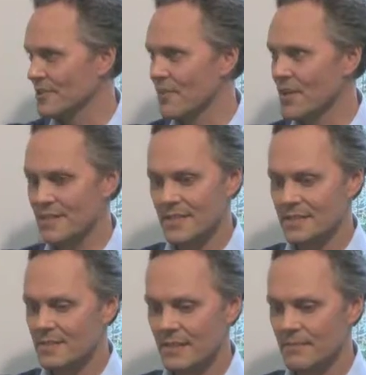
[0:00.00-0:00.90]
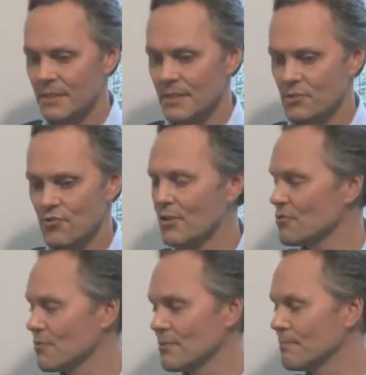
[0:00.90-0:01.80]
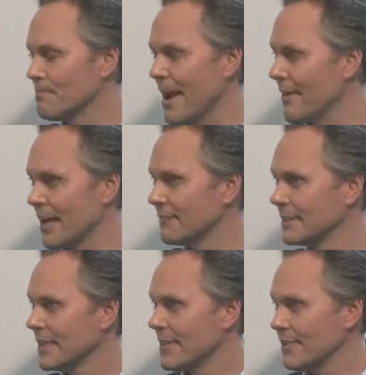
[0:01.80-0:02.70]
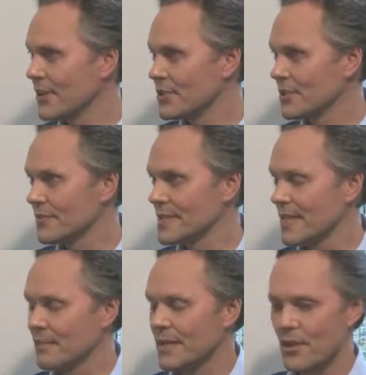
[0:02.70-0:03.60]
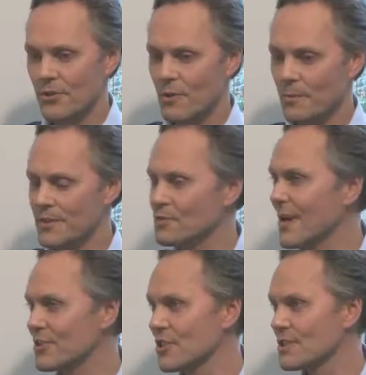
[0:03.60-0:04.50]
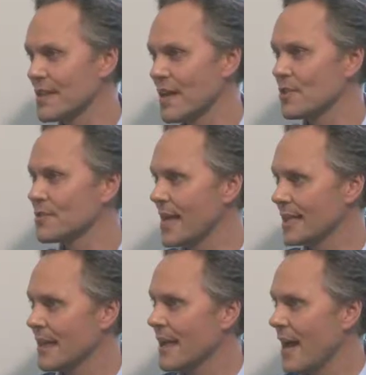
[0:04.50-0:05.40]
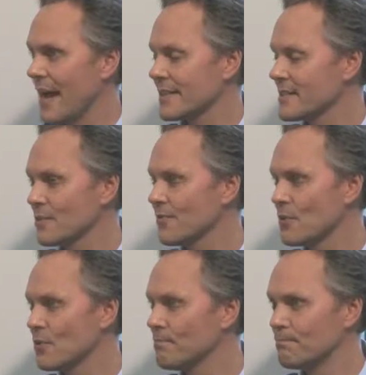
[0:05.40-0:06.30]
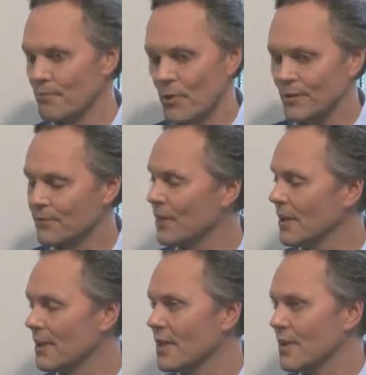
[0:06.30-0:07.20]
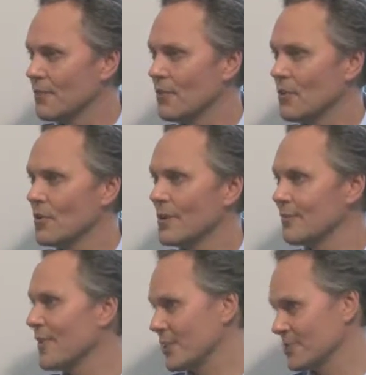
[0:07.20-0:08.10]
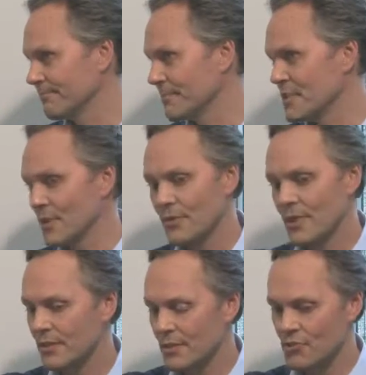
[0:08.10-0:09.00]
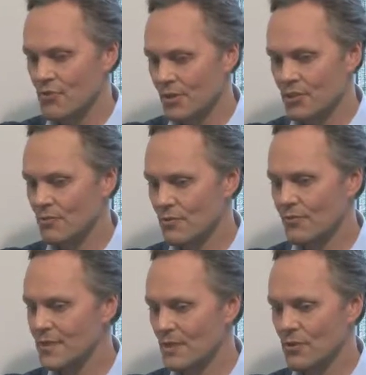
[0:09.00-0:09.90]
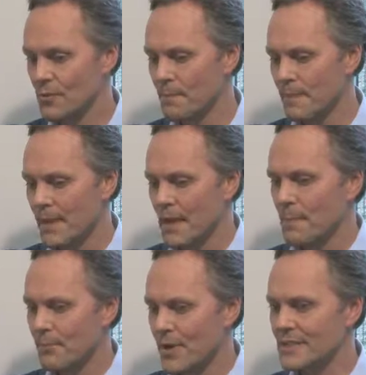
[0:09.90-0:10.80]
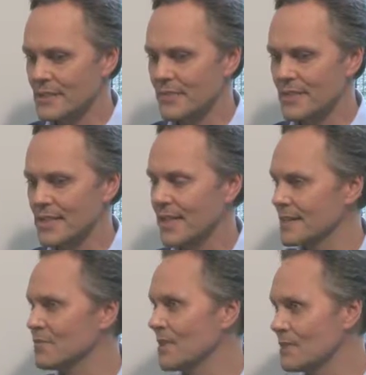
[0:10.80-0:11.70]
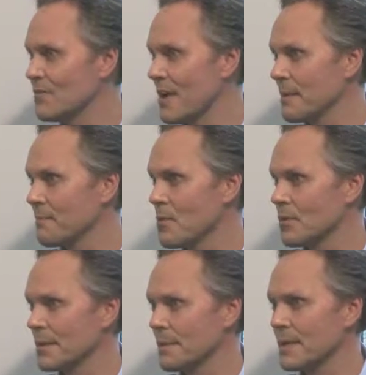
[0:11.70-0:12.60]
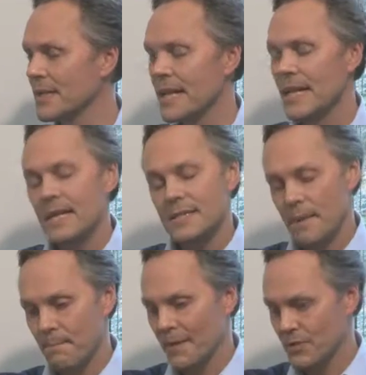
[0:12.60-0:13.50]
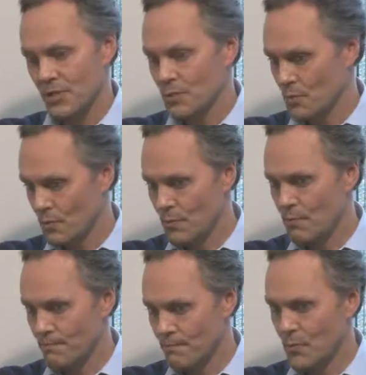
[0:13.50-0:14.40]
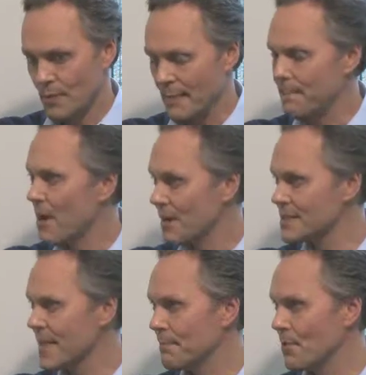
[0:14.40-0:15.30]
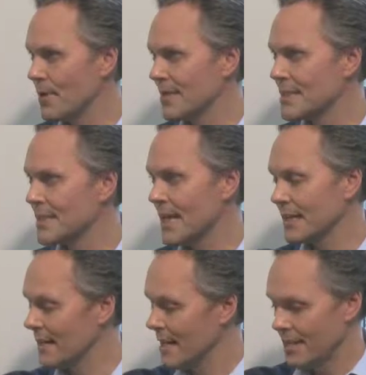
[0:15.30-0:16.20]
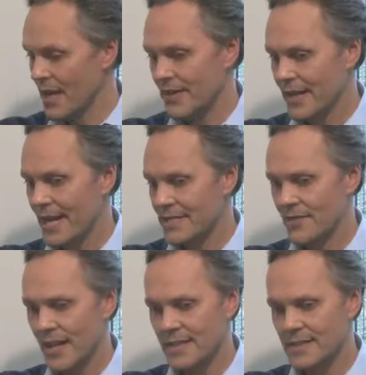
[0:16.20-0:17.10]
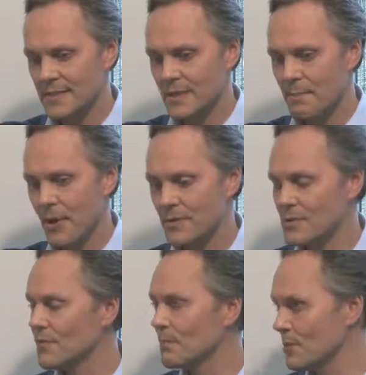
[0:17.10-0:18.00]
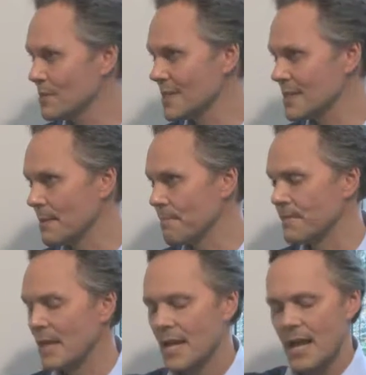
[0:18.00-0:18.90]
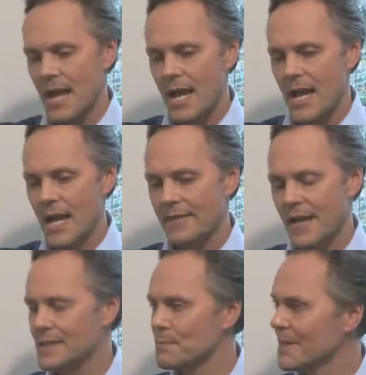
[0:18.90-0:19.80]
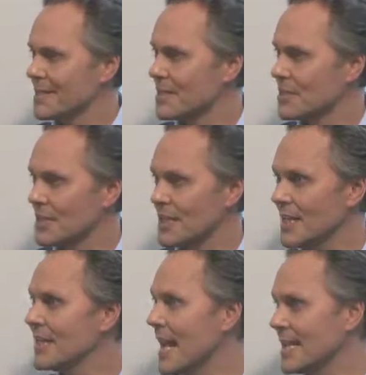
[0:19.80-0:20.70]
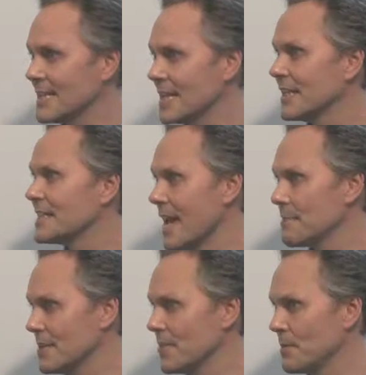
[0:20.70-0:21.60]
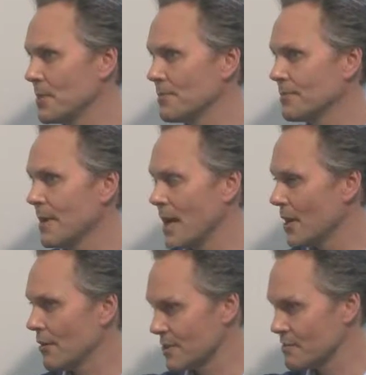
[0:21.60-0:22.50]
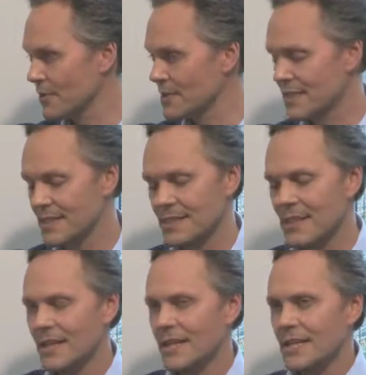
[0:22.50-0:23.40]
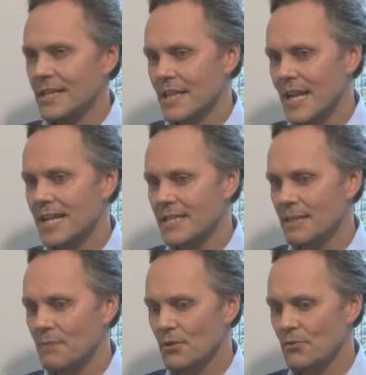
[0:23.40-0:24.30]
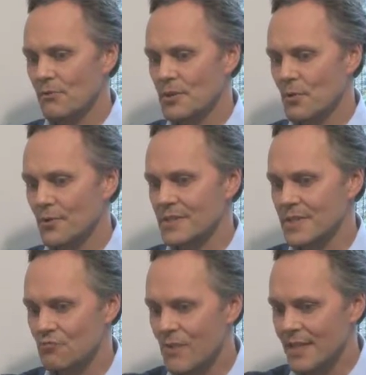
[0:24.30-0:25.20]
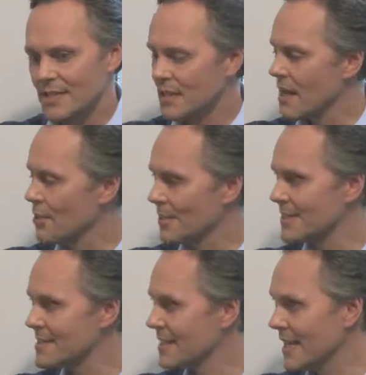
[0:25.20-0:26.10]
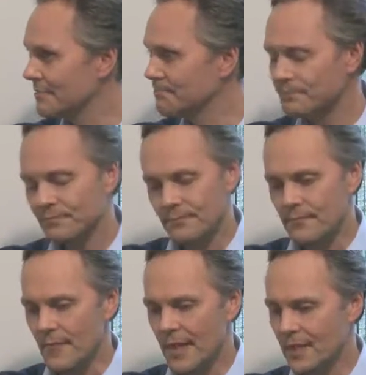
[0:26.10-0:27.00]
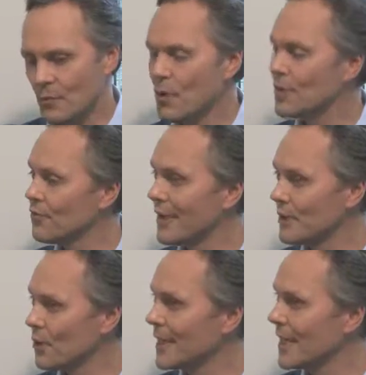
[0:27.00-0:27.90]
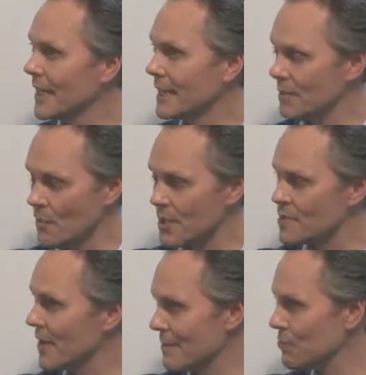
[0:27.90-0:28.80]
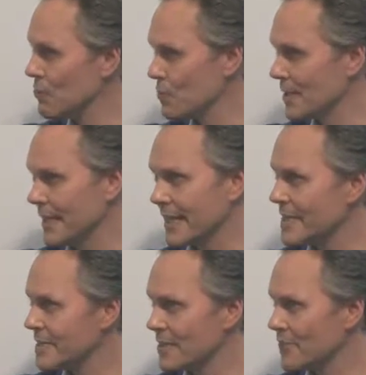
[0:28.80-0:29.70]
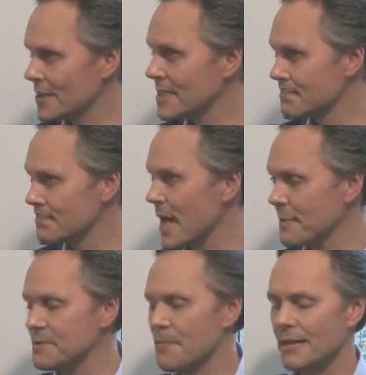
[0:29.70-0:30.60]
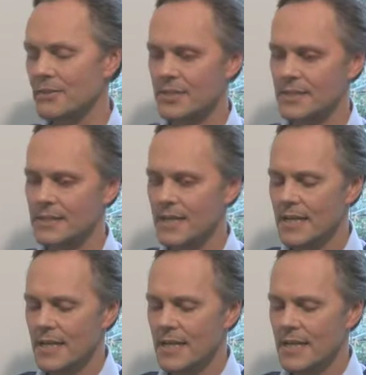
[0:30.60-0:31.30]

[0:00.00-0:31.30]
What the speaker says: The first is the structural barrier function of the skin. We know that when we scratch ourselves, that acts as a focal point for infection. So the structural, physical presence of the skin is very important. But some pathogens will get past that point, and that then activates components of the immune system. And that's split into the innate and adaptive immune responses. The innate immune response is ready to go in the skin. It can work very quickly and it works very broadly against different types of pathogens.